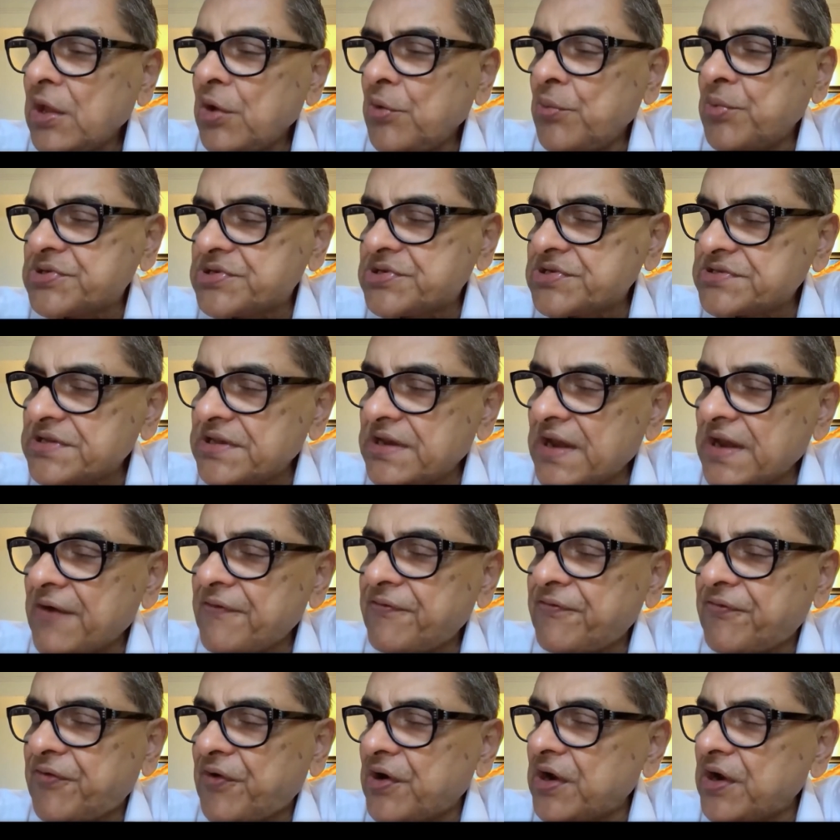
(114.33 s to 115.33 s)
which is
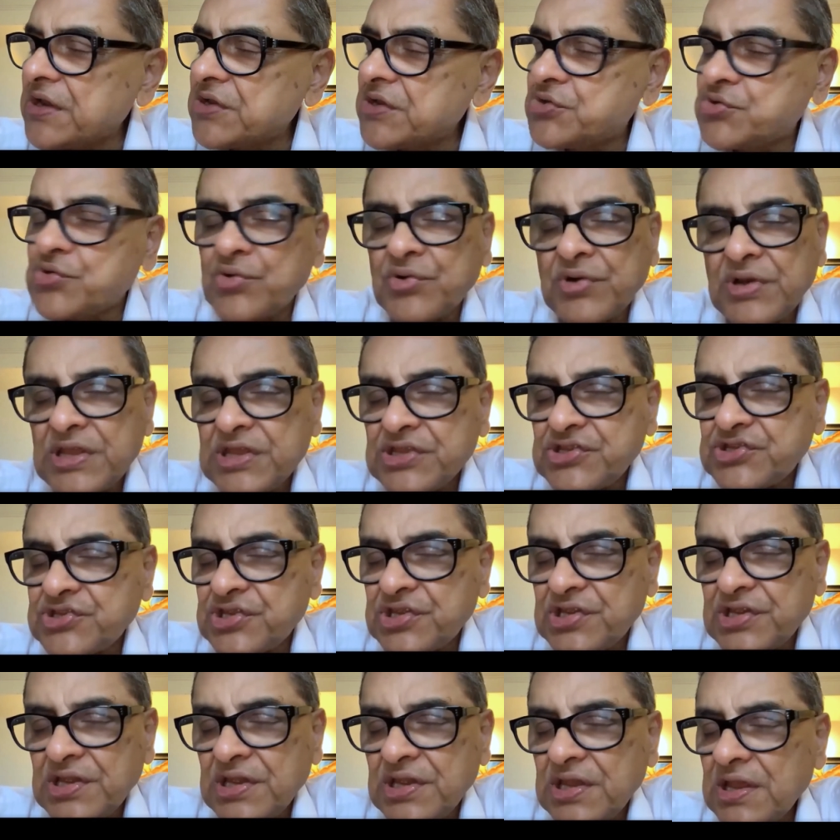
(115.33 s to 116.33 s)
enough for it to
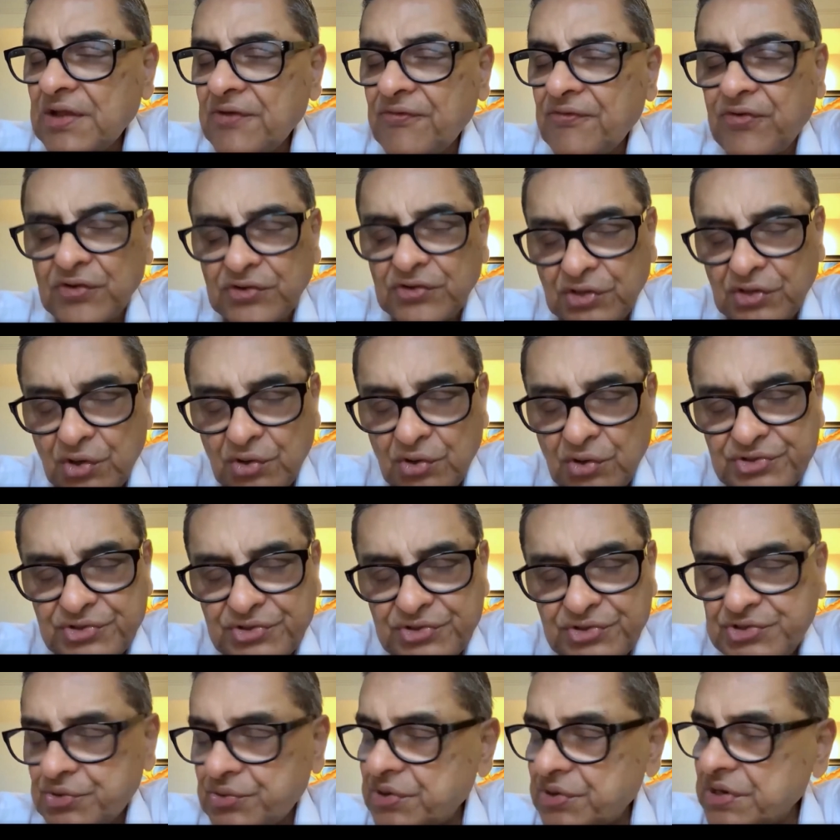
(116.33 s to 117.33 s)
reach, for the goods
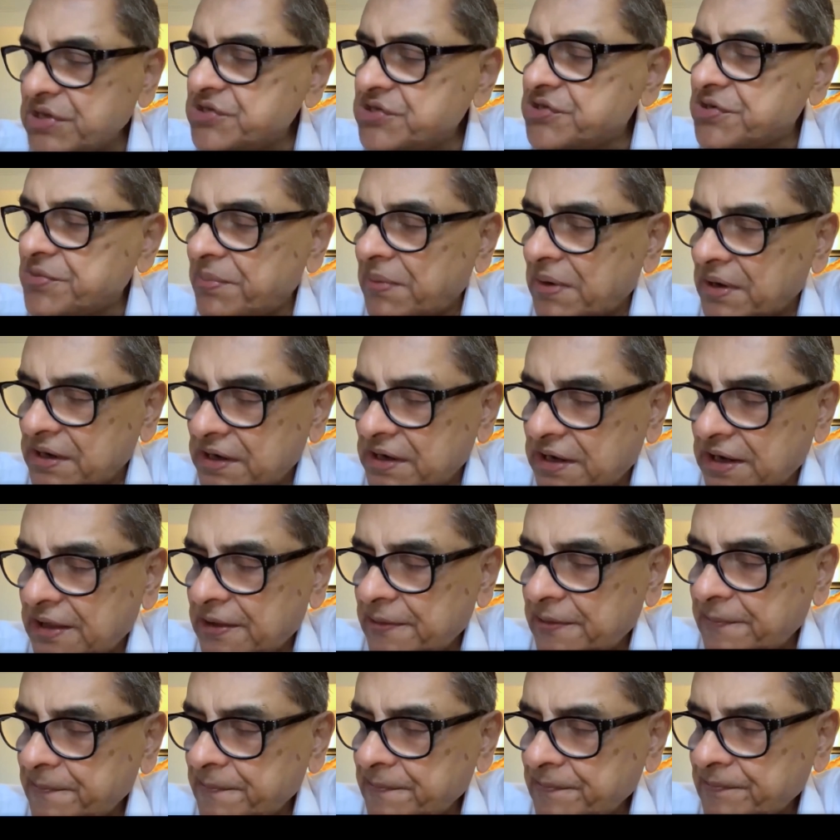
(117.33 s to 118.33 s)
to reach
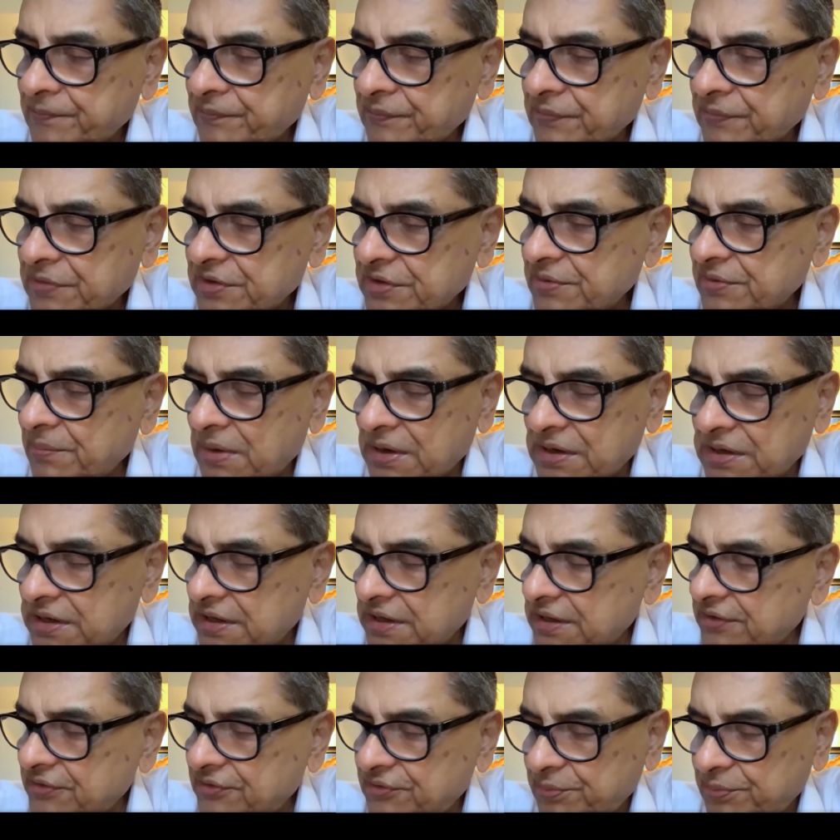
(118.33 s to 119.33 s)

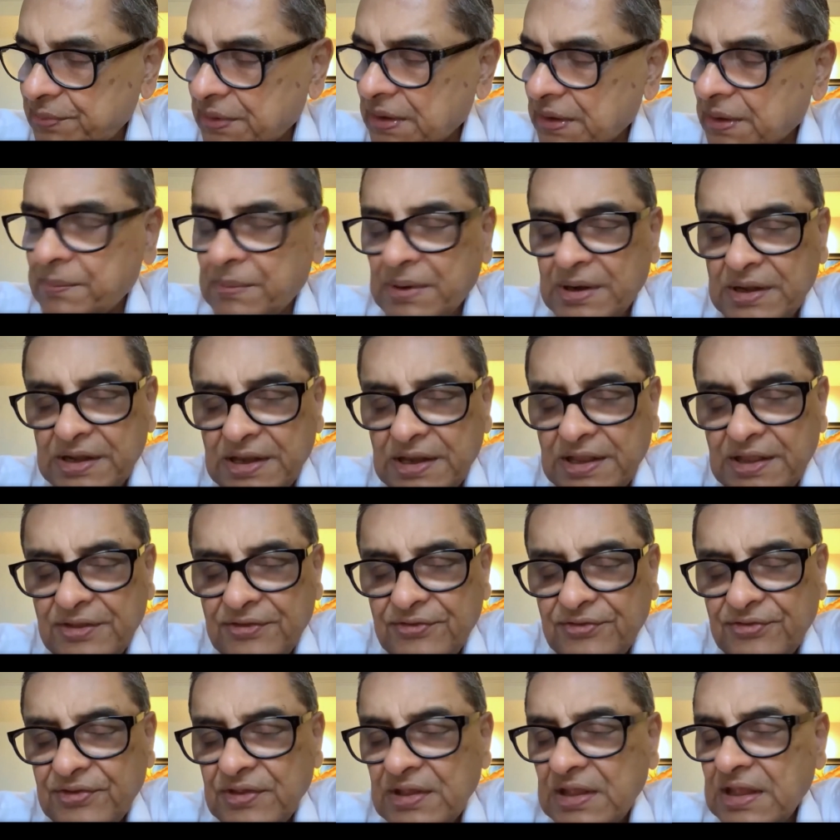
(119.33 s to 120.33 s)
mandis, big
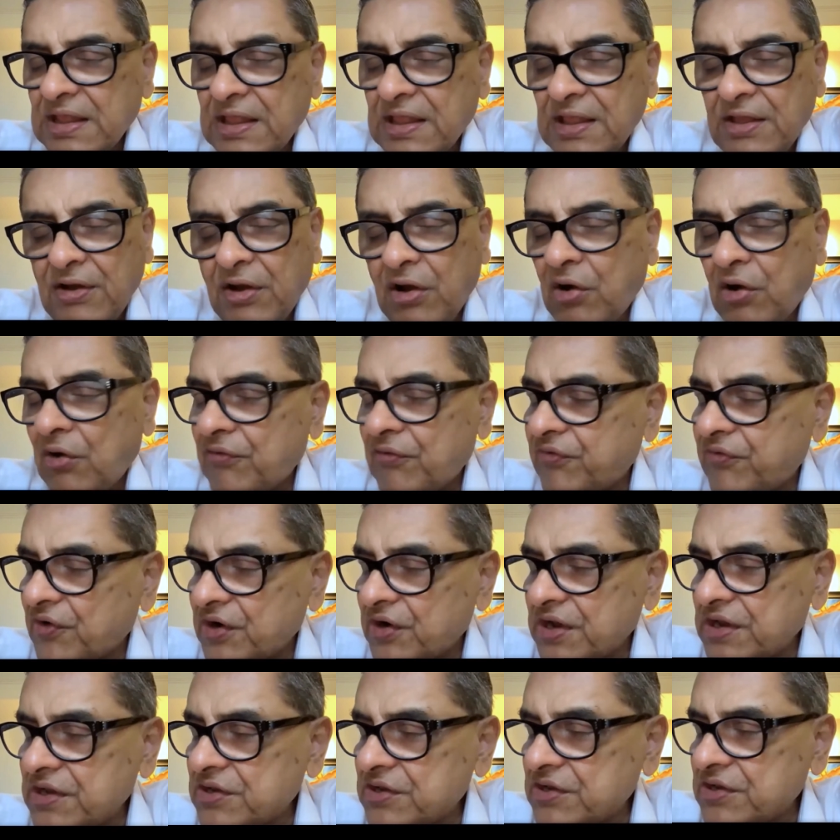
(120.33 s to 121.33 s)
mandis, or for
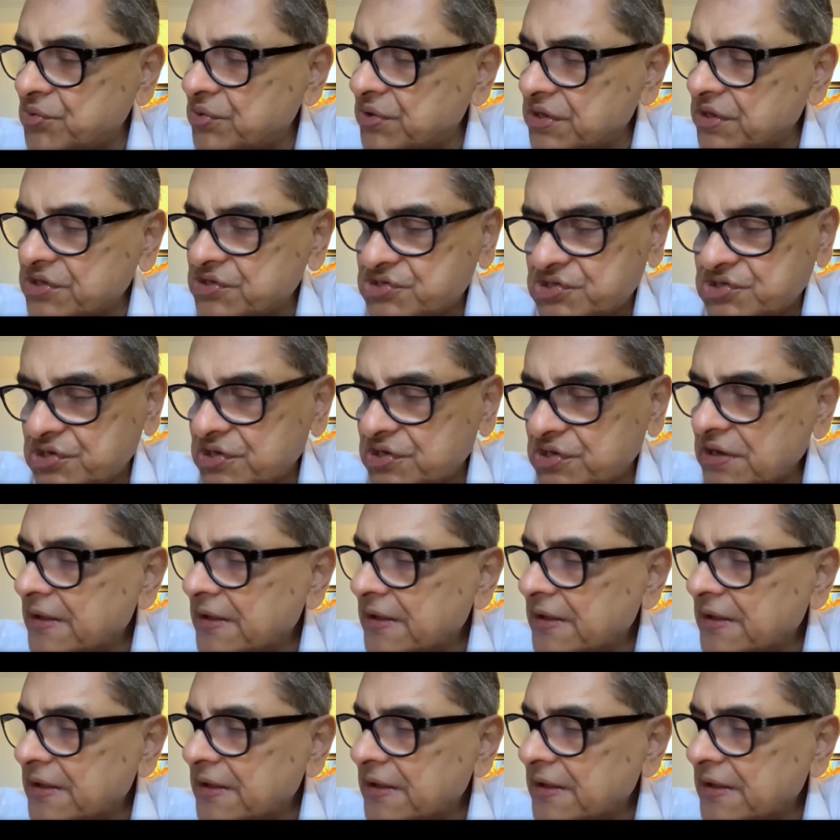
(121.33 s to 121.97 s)
it to reach,